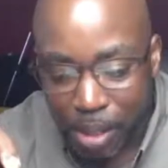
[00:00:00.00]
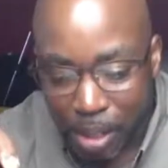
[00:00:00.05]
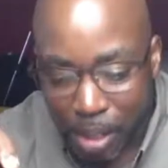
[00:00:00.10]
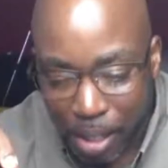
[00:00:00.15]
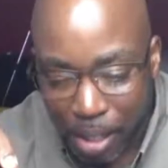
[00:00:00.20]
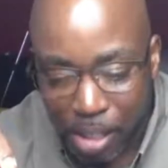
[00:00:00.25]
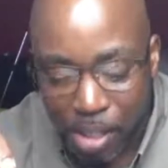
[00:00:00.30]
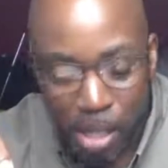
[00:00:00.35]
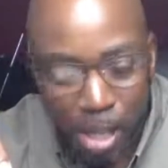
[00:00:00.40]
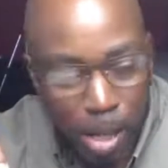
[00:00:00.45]

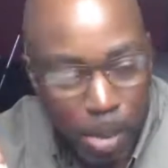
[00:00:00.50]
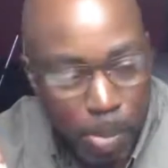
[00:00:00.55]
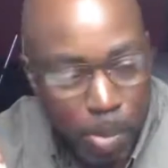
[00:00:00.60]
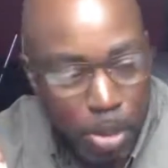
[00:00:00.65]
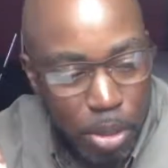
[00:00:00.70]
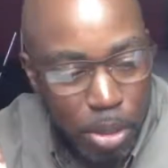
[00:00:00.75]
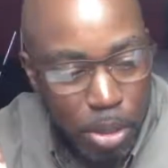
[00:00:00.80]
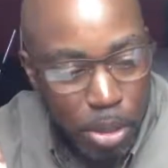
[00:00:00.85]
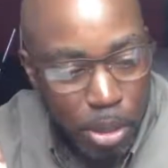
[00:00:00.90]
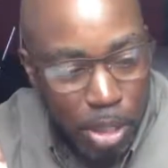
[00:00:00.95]
His cum
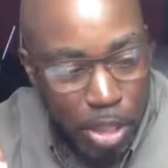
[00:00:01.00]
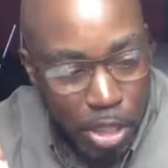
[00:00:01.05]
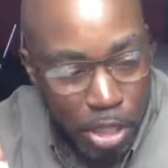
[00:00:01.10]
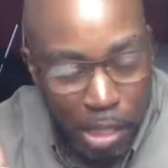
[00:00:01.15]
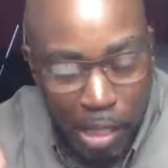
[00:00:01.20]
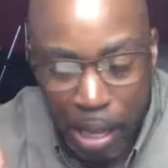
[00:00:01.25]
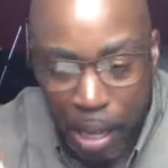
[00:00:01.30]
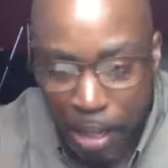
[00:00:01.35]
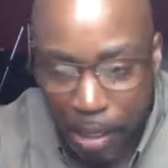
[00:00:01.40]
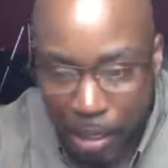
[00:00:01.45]
was, she
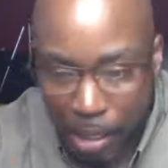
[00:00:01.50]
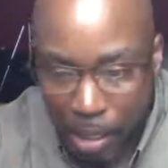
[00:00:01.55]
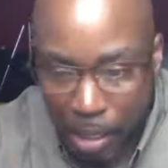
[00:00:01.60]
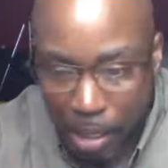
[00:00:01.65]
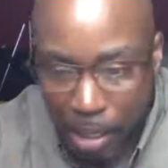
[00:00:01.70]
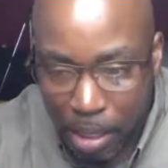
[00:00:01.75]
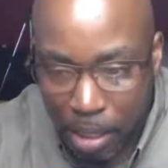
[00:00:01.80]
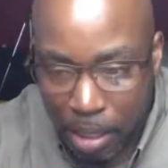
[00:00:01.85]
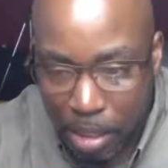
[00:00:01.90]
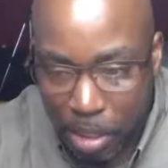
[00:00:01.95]
liked the
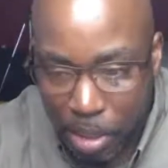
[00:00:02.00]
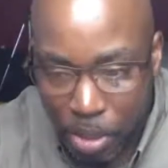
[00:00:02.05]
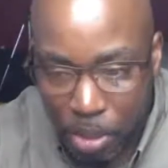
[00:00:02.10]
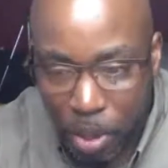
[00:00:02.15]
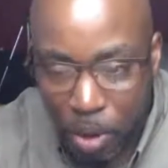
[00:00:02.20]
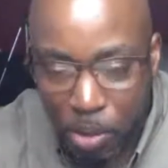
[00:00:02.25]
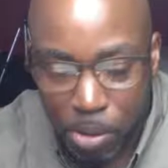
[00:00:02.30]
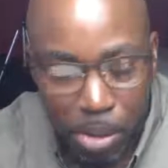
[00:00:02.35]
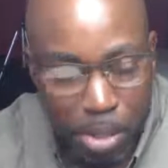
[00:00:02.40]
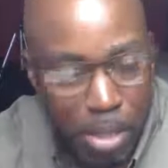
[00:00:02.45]

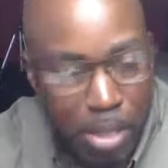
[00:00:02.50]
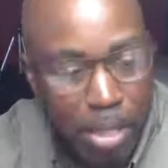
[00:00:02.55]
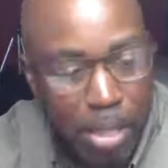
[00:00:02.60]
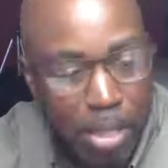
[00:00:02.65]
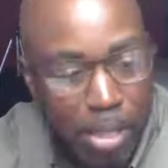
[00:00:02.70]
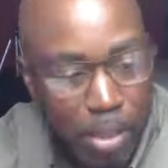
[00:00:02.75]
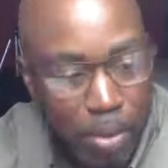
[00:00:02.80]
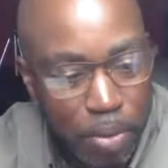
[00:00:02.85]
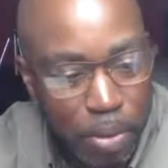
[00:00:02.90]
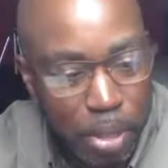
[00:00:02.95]

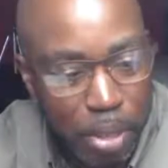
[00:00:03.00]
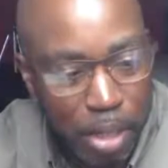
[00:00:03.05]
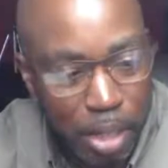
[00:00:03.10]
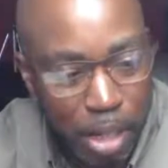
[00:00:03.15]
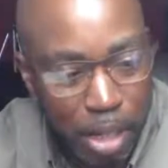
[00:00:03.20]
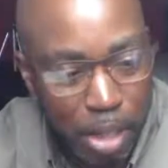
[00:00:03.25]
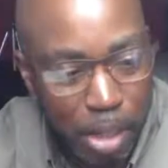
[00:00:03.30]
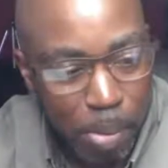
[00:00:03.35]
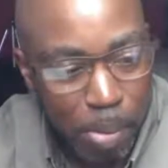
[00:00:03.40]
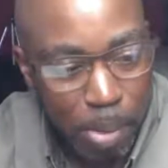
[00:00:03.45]
saltiness of his
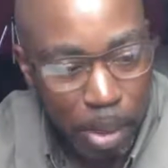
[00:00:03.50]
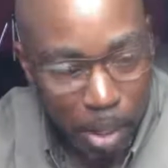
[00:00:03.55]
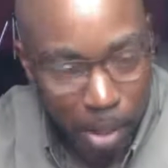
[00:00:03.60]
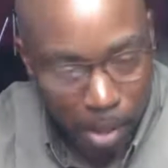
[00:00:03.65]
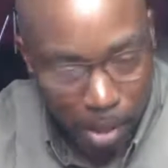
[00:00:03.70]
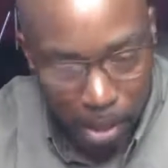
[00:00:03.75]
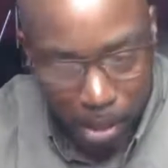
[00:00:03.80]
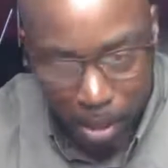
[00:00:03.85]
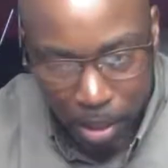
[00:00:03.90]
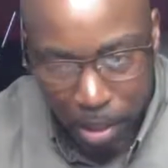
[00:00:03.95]
cum
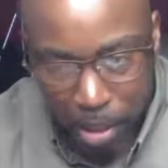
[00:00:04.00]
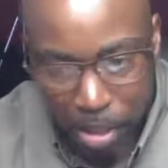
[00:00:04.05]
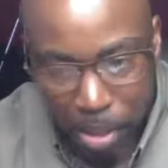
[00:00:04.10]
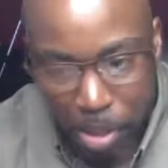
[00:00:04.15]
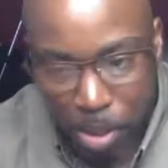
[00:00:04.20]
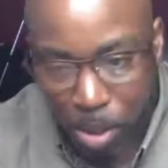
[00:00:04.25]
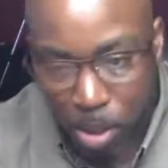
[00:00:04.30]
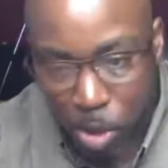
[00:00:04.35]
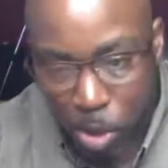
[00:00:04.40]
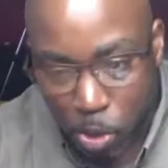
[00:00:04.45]

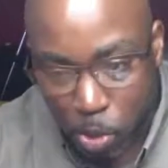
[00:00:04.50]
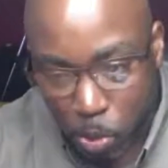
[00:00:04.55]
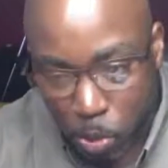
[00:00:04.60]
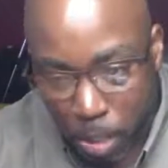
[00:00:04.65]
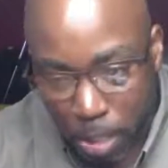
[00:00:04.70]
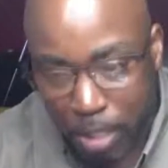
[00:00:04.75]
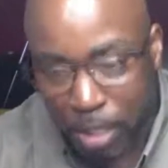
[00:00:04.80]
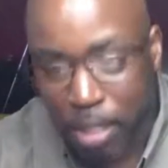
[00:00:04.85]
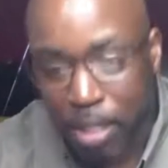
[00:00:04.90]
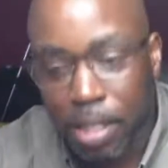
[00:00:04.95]
against the
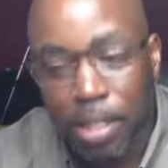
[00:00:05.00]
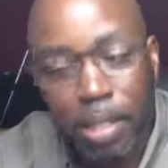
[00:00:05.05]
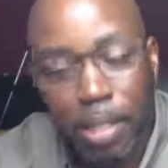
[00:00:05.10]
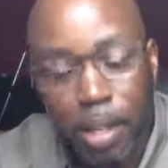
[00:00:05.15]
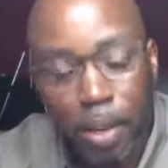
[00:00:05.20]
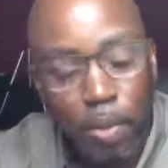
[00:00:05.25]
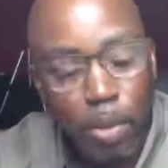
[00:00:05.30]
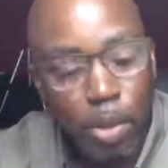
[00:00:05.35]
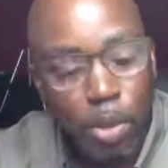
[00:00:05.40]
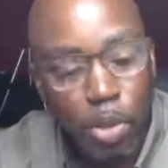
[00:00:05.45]
sweetness
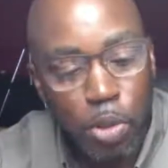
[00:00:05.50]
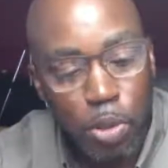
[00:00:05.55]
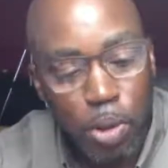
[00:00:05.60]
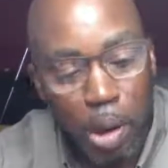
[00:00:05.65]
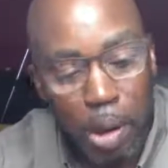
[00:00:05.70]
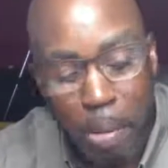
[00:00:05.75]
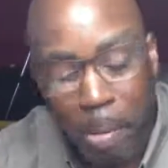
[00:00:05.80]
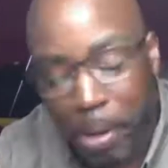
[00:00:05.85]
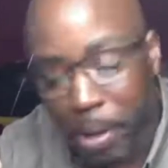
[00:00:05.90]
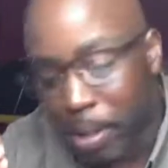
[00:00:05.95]
of the
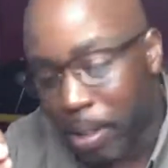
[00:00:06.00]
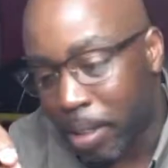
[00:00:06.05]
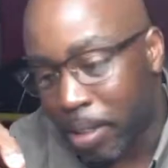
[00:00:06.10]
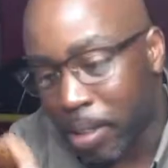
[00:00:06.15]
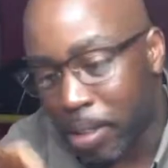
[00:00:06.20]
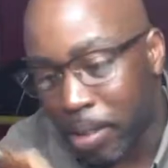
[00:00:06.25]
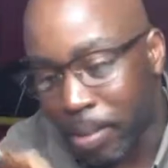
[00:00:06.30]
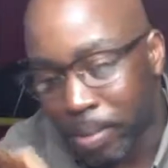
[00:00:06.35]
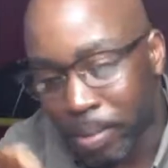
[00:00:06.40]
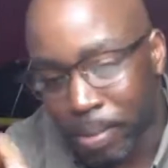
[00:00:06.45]

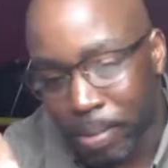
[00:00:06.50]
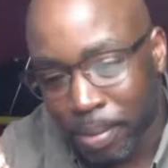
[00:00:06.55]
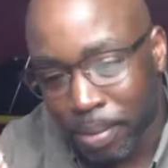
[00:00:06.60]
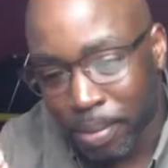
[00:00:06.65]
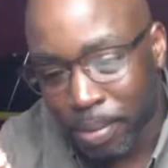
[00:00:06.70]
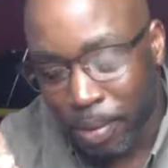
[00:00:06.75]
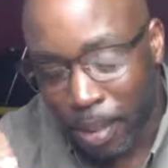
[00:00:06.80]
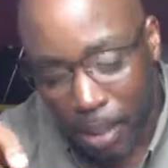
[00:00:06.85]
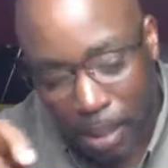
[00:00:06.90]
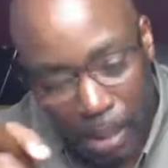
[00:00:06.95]
strawberries.
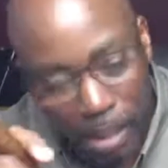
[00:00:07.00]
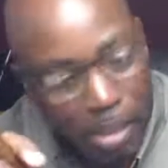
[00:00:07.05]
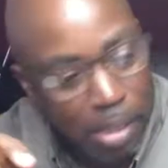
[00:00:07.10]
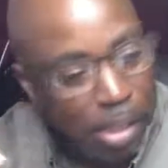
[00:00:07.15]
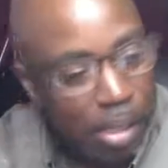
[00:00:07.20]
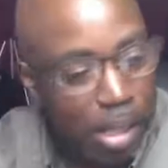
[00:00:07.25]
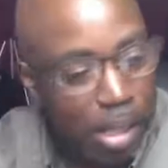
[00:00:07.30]
Listen,